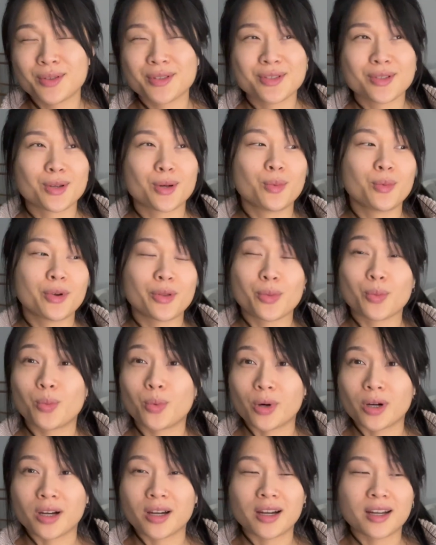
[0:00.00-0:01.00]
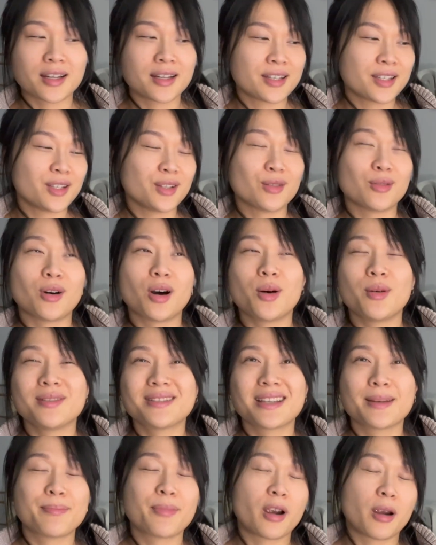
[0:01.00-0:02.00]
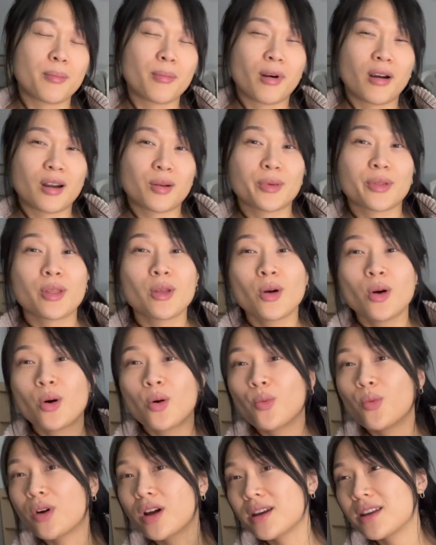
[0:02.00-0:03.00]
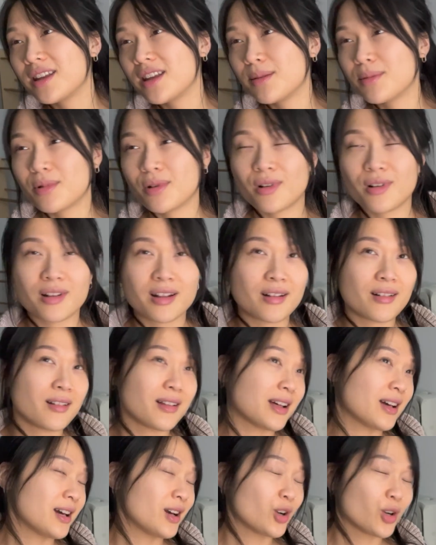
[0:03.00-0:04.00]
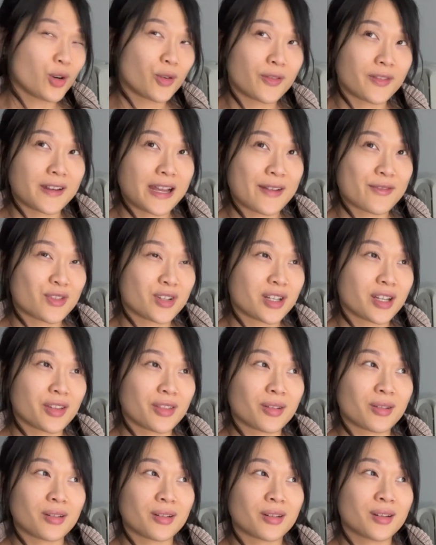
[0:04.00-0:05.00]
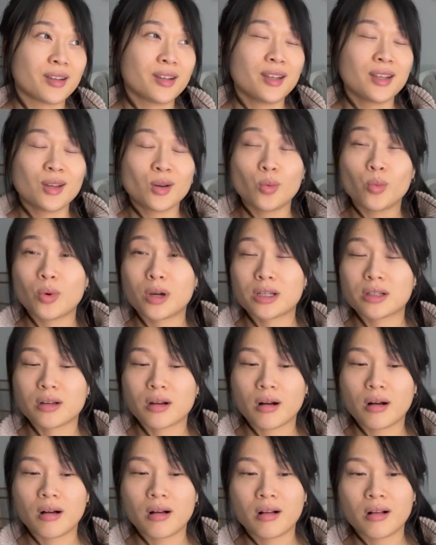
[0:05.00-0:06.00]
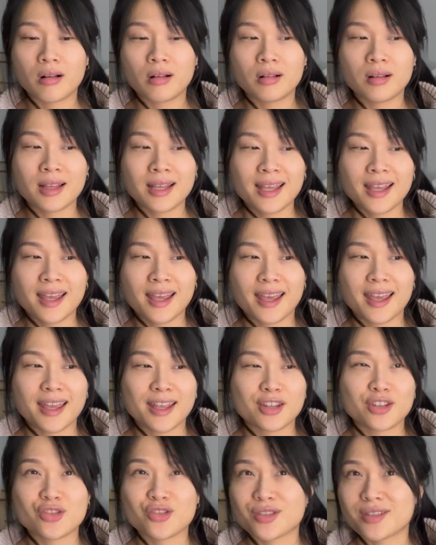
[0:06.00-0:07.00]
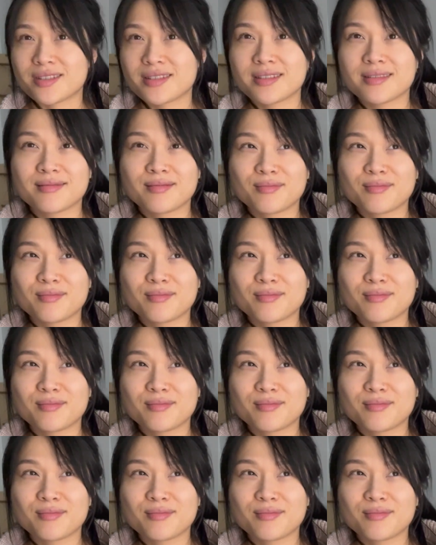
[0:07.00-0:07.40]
So with work, always get bombarded with one email over after another, one call, and just